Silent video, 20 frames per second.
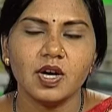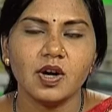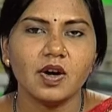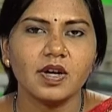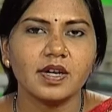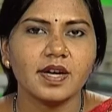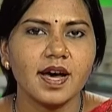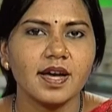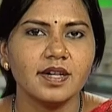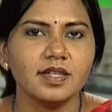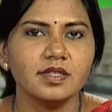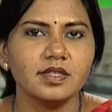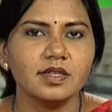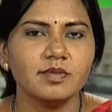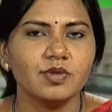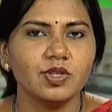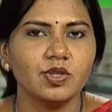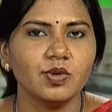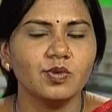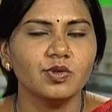organism
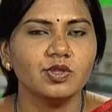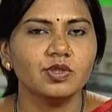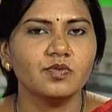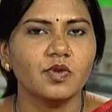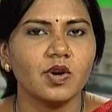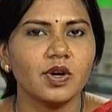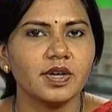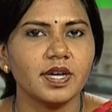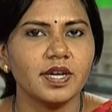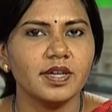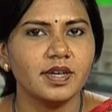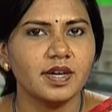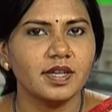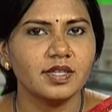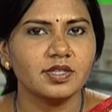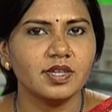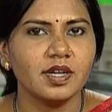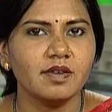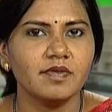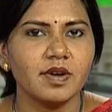used for
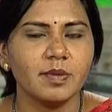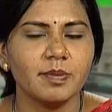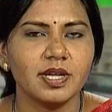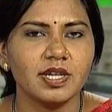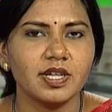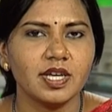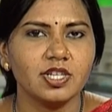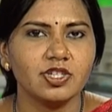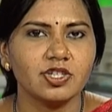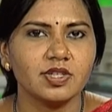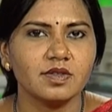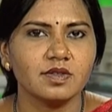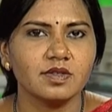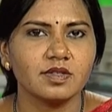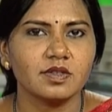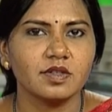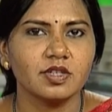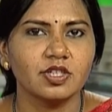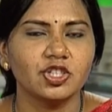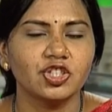industrial fermentations
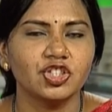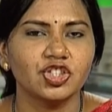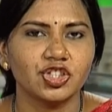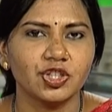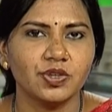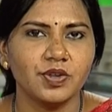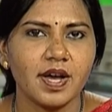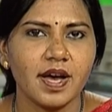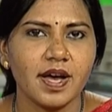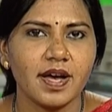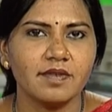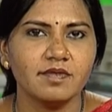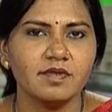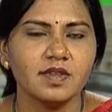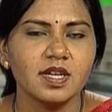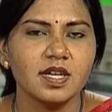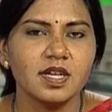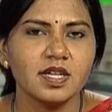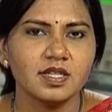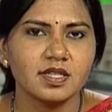should have
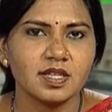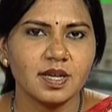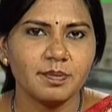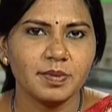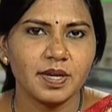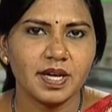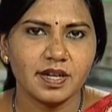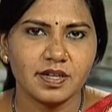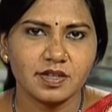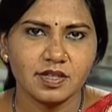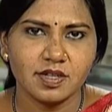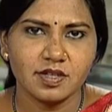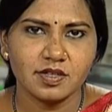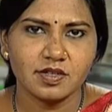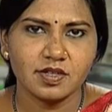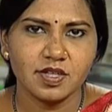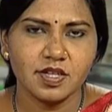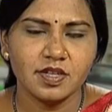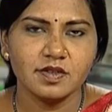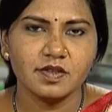some
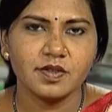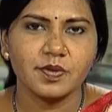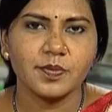characteristics